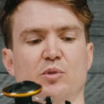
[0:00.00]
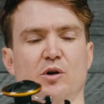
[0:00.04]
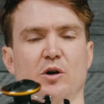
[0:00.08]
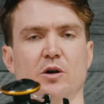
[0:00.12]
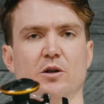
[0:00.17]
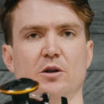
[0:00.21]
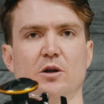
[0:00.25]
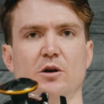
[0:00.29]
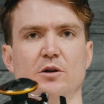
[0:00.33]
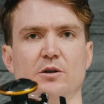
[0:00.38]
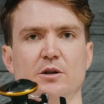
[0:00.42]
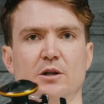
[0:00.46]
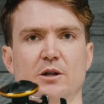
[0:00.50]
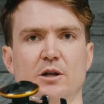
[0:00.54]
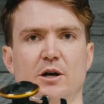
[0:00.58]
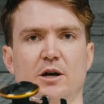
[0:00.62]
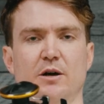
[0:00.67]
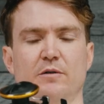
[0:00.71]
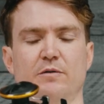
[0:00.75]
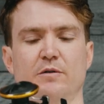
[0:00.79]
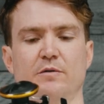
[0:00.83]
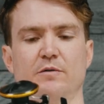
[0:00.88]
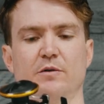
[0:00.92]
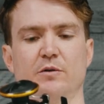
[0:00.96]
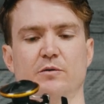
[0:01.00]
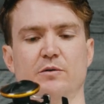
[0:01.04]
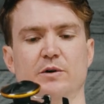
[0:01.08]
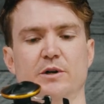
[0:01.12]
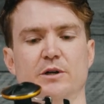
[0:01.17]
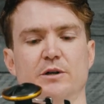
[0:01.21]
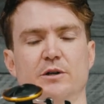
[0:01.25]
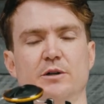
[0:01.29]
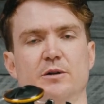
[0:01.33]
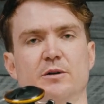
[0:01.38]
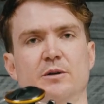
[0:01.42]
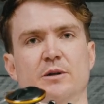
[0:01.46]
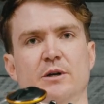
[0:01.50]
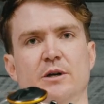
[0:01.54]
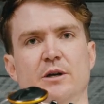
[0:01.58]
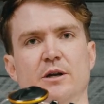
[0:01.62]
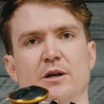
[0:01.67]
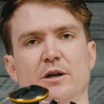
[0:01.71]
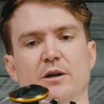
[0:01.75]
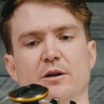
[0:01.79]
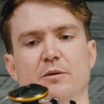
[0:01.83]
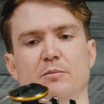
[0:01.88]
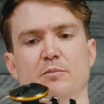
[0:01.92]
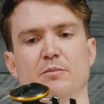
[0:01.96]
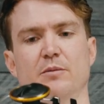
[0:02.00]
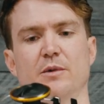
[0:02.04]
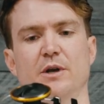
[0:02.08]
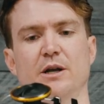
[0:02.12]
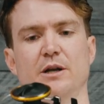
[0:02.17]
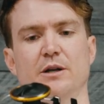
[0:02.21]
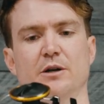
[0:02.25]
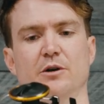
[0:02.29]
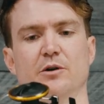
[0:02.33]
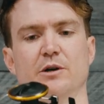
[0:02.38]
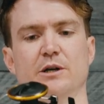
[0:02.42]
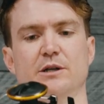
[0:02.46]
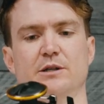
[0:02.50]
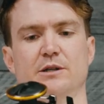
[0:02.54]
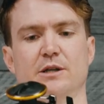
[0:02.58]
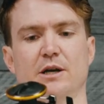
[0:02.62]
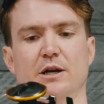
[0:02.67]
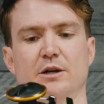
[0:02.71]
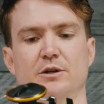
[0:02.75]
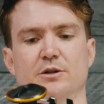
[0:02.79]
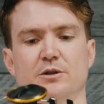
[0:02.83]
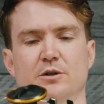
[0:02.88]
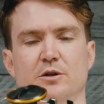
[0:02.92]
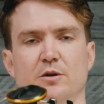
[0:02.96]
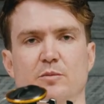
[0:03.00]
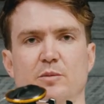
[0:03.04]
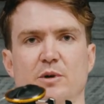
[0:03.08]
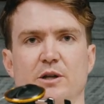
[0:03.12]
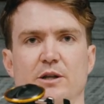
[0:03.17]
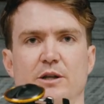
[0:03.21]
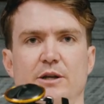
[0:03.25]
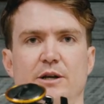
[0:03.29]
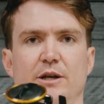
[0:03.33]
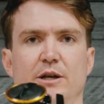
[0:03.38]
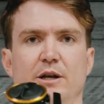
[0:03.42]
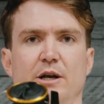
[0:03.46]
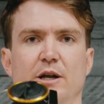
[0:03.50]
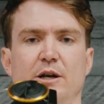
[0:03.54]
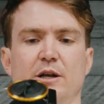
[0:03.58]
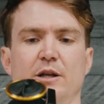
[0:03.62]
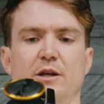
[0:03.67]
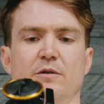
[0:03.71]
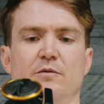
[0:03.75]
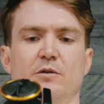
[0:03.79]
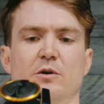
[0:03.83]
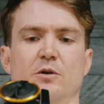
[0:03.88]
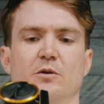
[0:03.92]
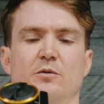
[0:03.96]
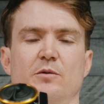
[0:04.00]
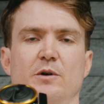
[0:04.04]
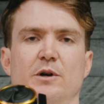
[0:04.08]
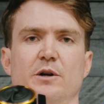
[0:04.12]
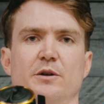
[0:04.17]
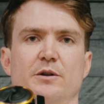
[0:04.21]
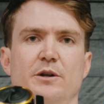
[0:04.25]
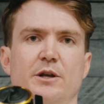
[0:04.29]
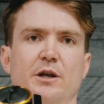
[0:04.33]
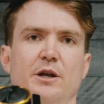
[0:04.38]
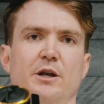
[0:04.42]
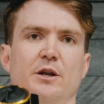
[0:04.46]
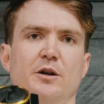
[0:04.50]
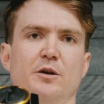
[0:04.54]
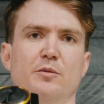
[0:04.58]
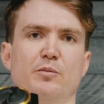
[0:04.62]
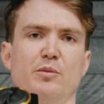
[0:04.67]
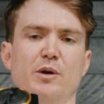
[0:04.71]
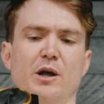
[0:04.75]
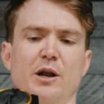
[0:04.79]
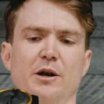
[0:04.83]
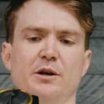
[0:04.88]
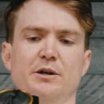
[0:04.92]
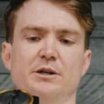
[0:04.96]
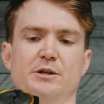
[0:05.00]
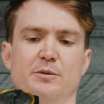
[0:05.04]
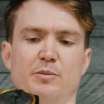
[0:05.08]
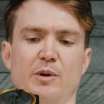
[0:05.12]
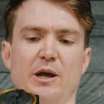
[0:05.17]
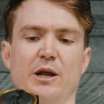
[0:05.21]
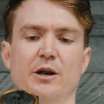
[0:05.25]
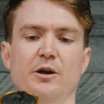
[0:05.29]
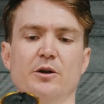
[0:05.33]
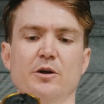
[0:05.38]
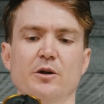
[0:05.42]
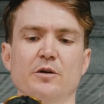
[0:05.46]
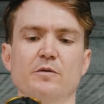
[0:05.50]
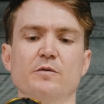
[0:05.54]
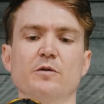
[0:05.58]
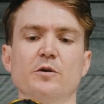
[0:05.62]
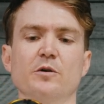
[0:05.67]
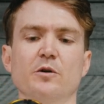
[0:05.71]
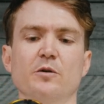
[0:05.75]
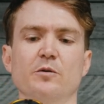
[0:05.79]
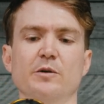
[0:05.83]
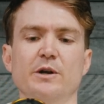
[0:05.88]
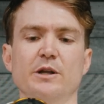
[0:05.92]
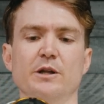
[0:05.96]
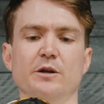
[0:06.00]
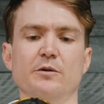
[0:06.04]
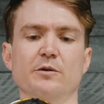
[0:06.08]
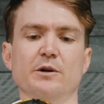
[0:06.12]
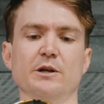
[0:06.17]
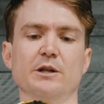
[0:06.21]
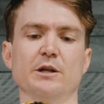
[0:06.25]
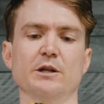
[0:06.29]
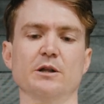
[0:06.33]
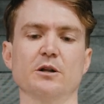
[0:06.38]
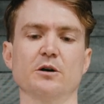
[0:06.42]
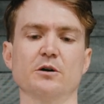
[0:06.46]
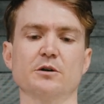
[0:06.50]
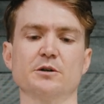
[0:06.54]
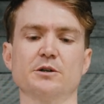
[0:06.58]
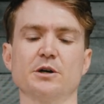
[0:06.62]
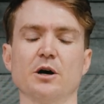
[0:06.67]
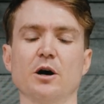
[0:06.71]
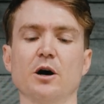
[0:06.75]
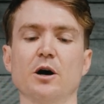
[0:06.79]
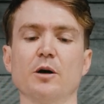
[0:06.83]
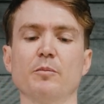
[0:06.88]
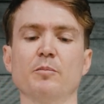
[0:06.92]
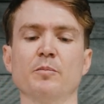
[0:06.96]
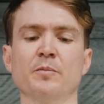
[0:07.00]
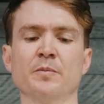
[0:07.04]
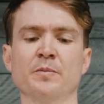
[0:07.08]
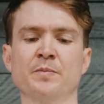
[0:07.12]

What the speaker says: prolong the life of your reel, increase that durability and give you a reel that you can depend on for a really, really long time.